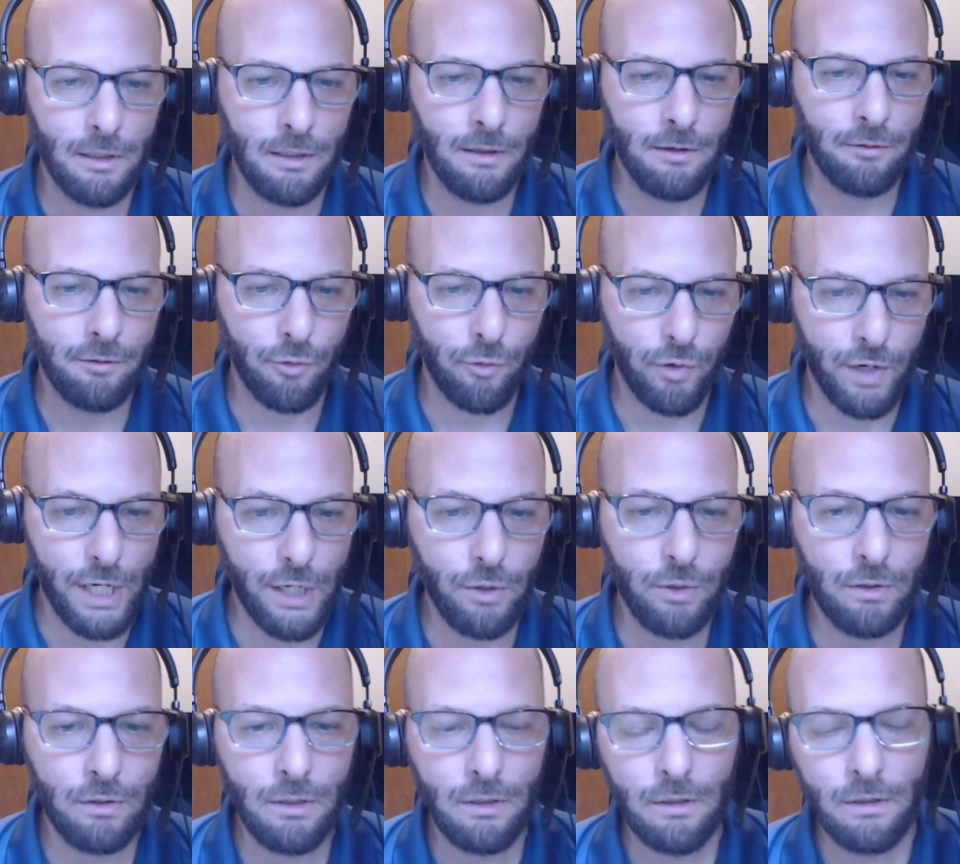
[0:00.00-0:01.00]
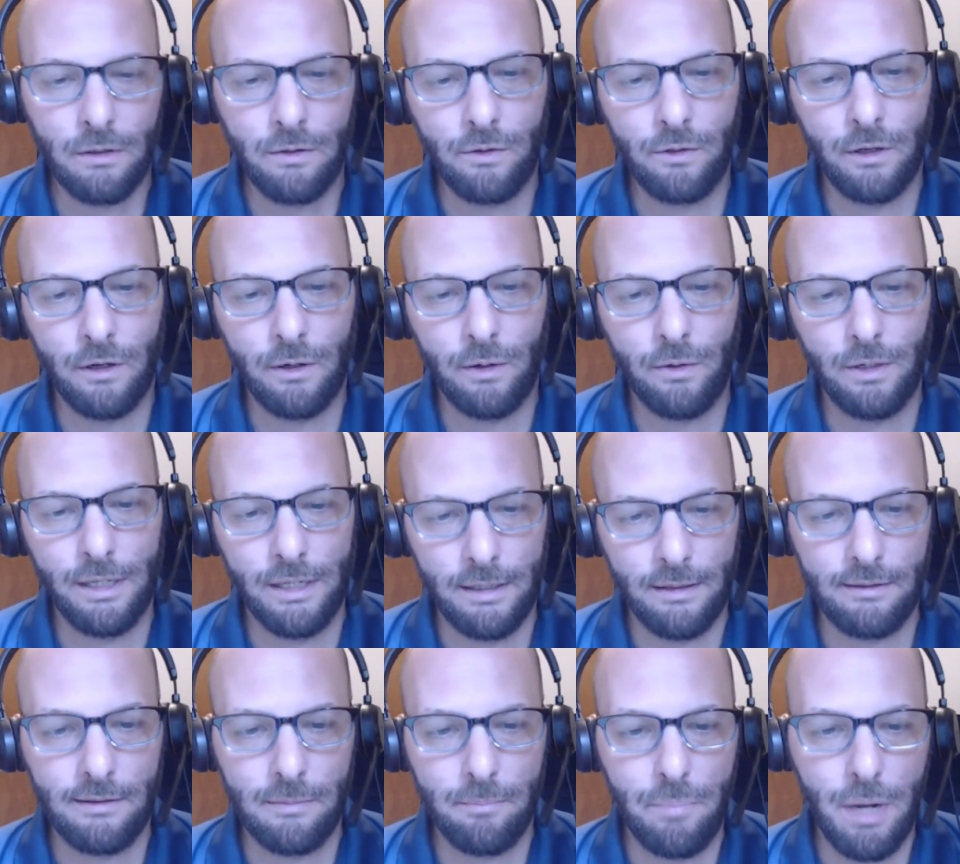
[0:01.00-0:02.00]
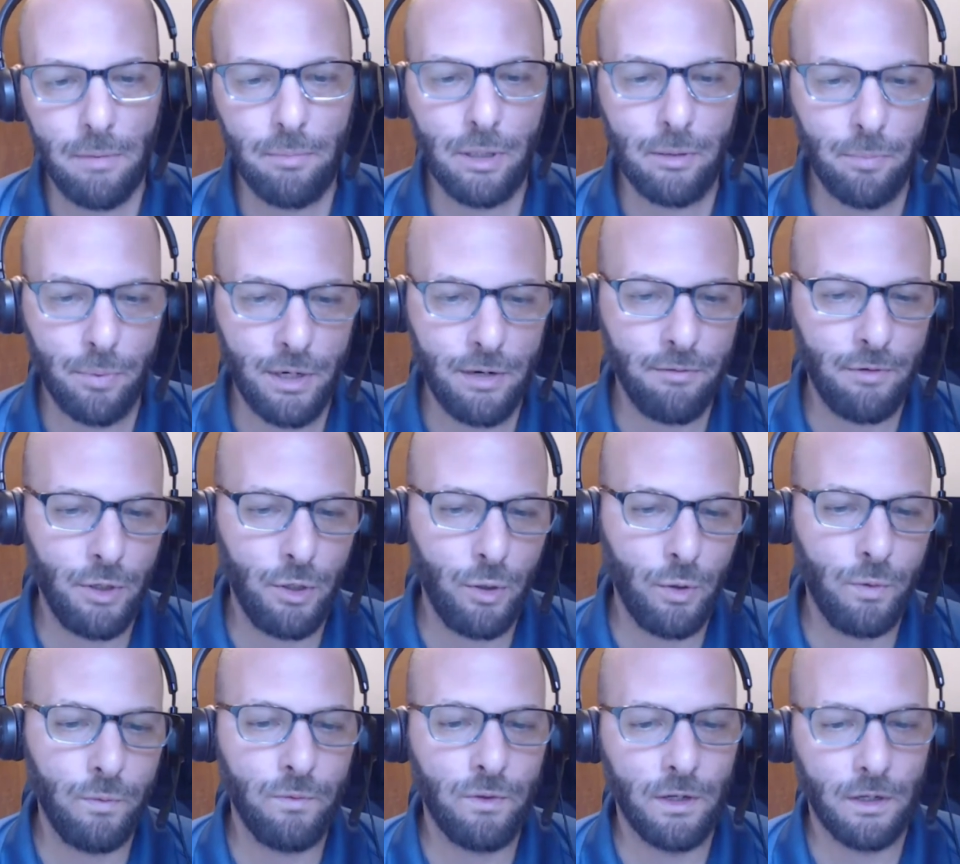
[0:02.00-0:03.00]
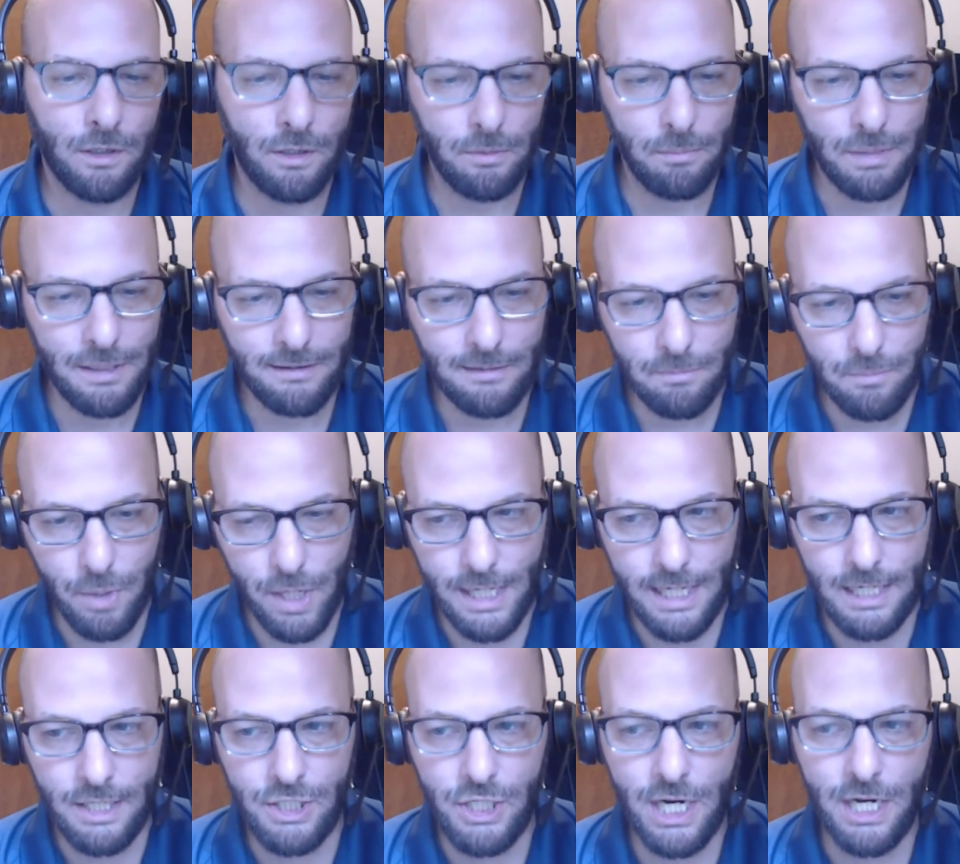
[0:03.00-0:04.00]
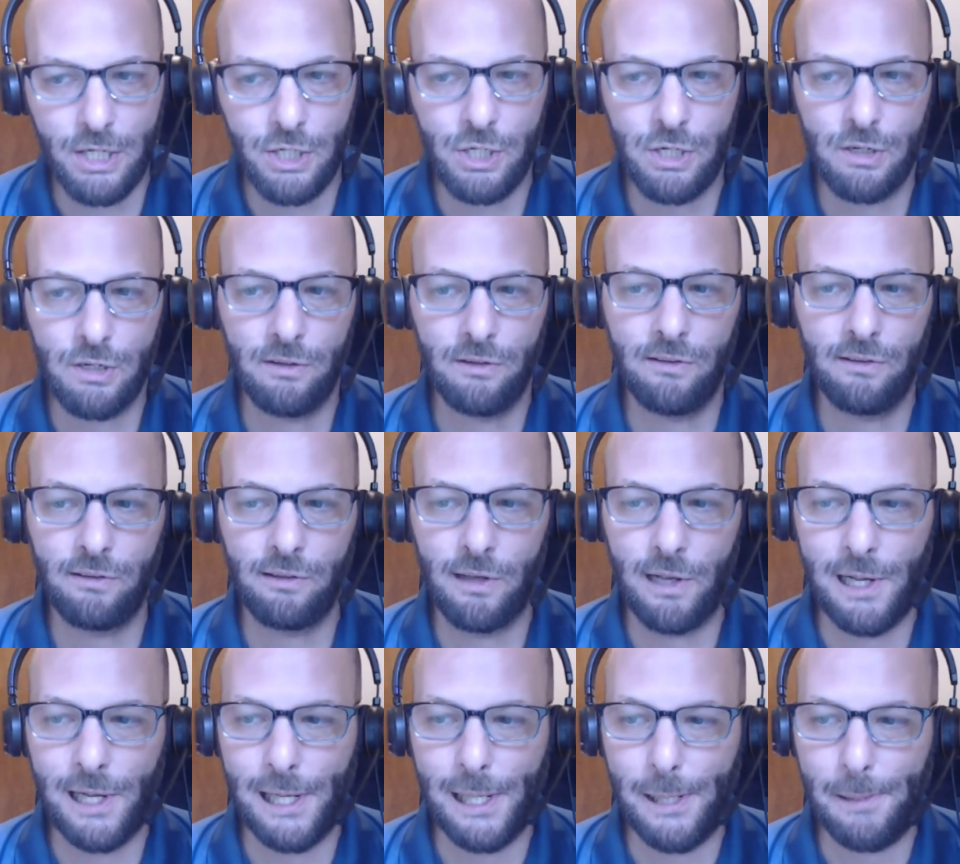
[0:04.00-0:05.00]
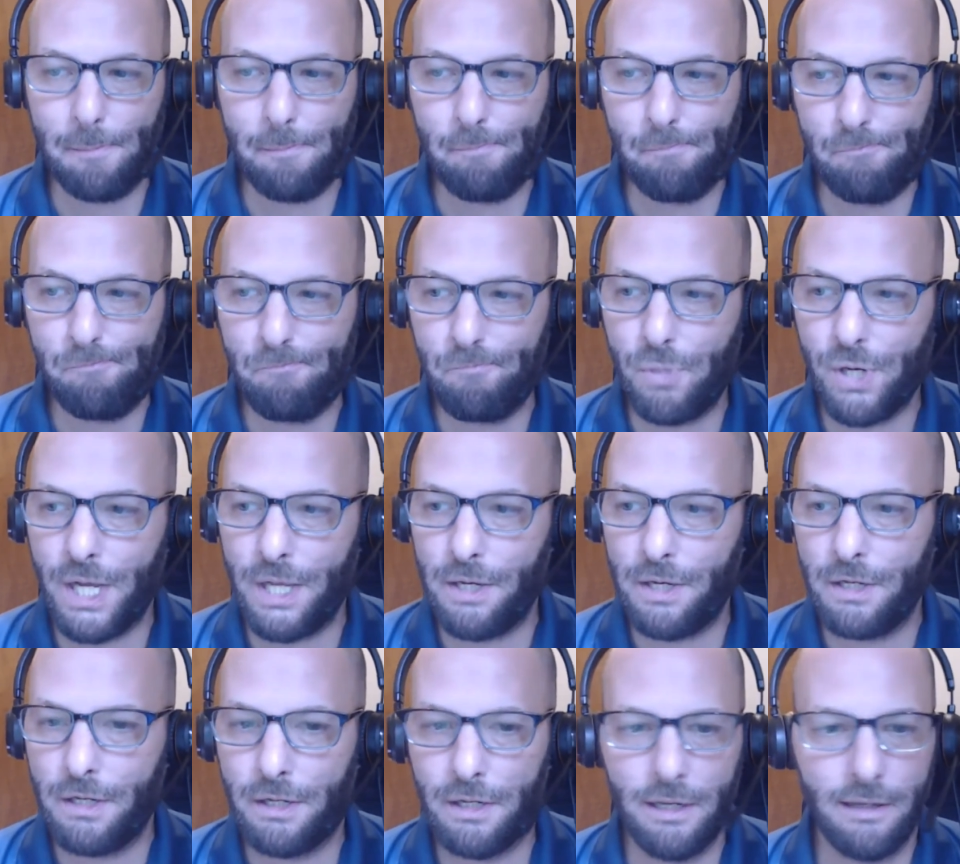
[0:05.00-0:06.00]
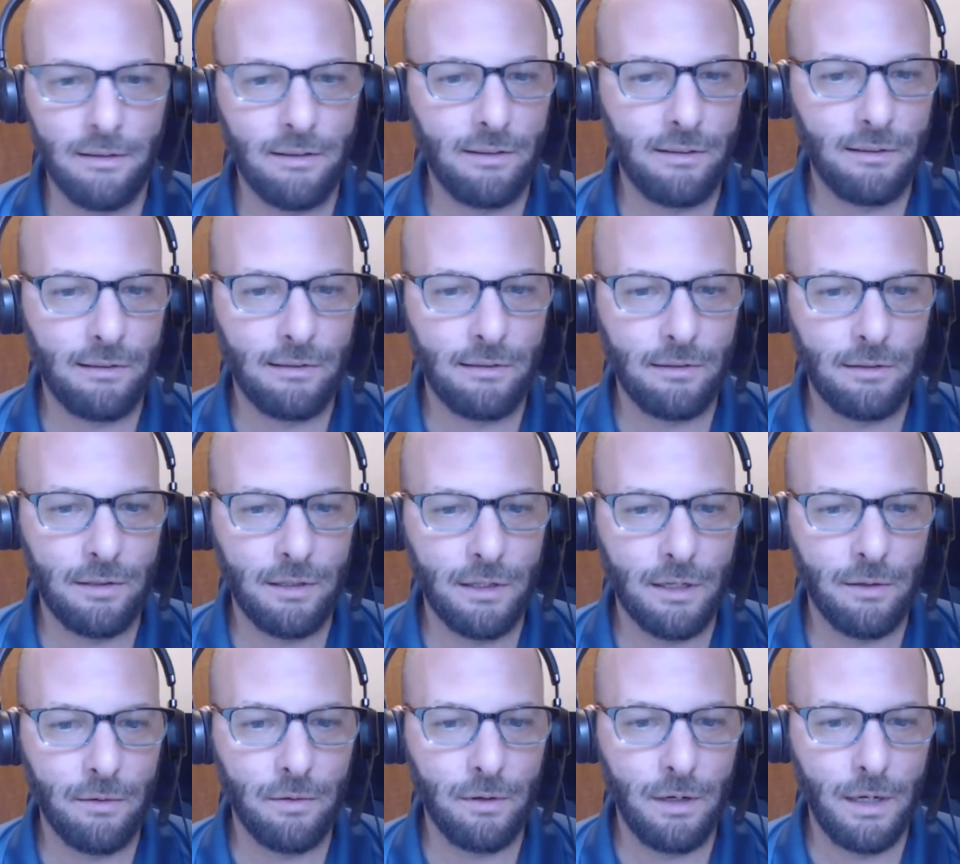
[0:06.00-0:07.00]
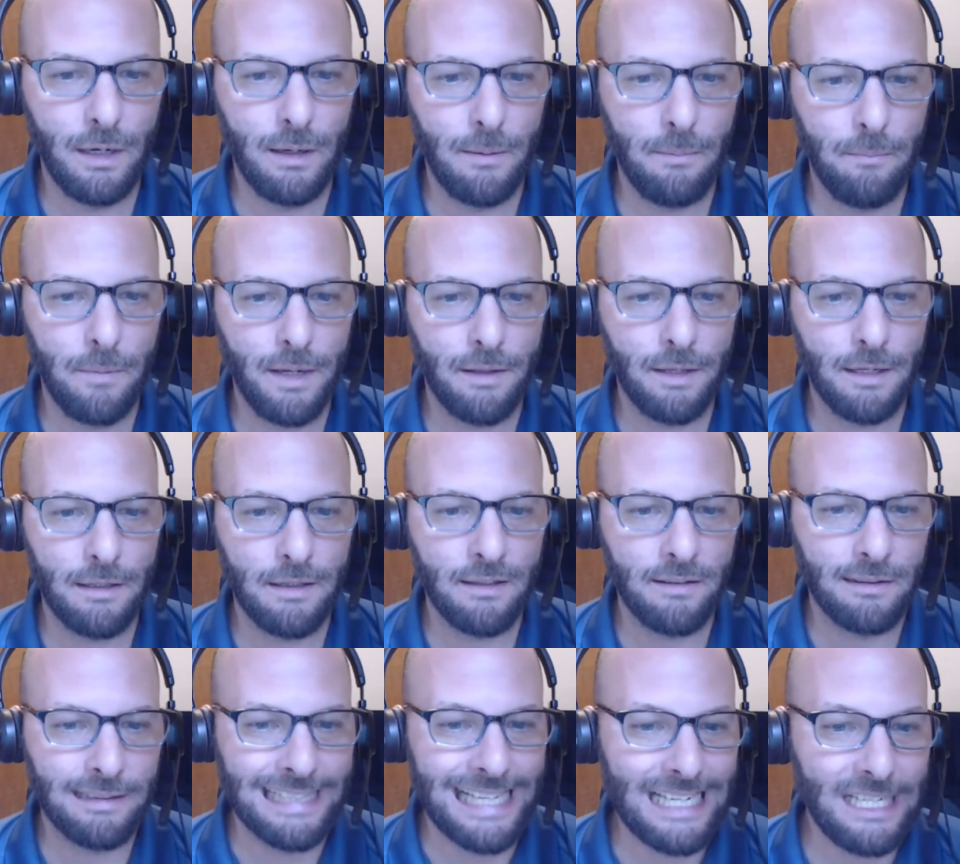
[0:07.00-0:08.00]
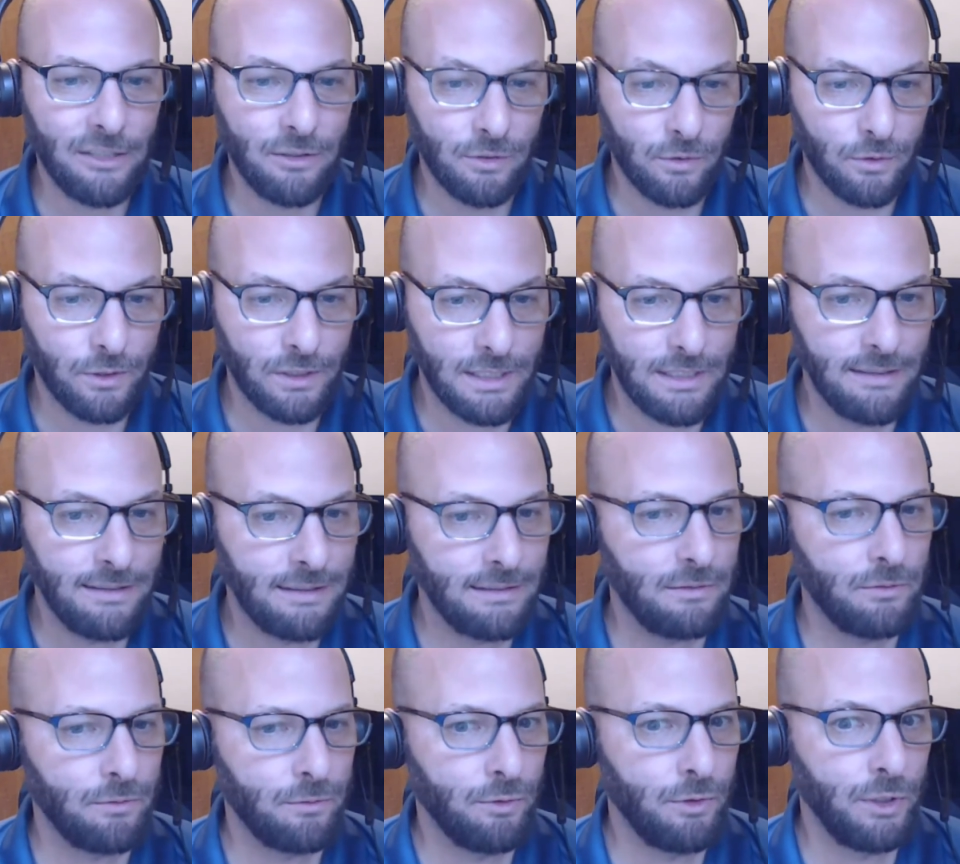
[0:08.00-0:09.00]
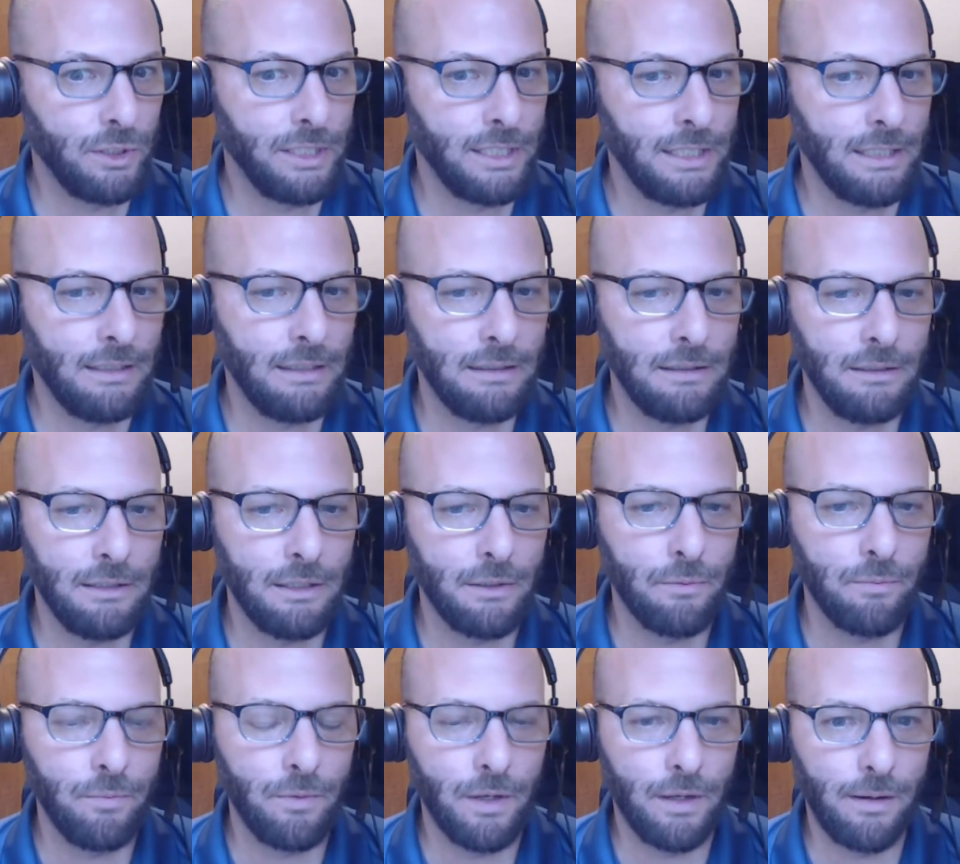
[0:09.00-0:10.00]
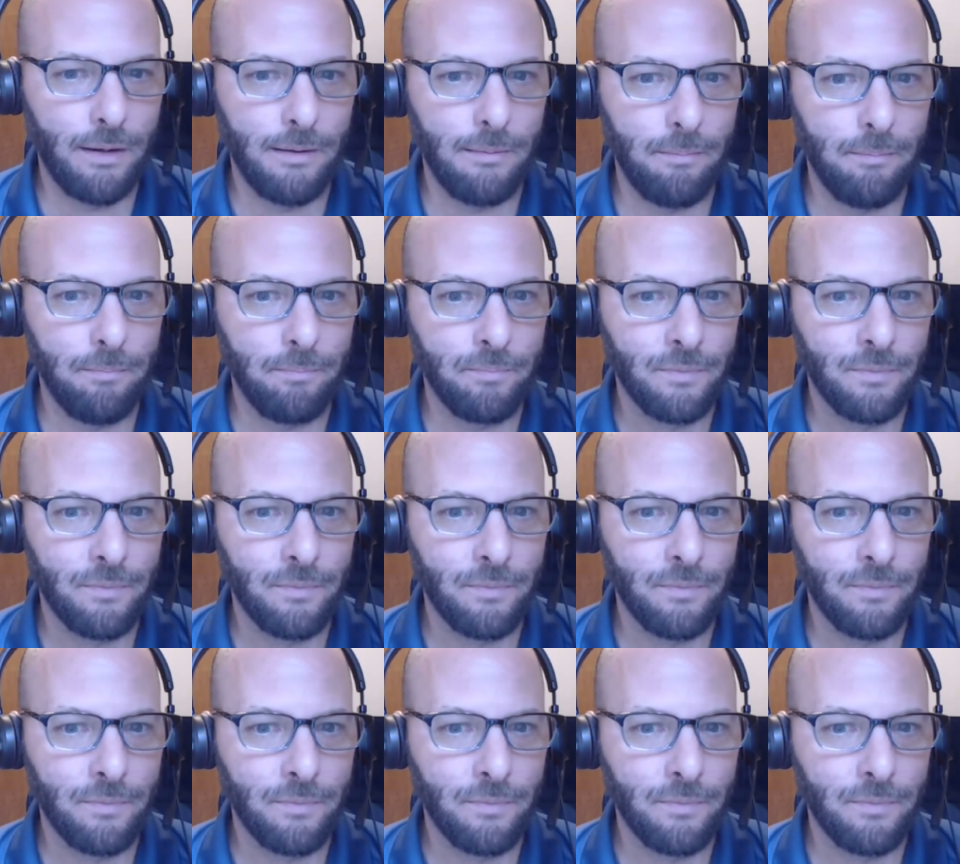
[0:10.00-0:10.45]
for real so it is in public preview there could be some breaking changes um, but it's you know um, i think this latest release really you know um,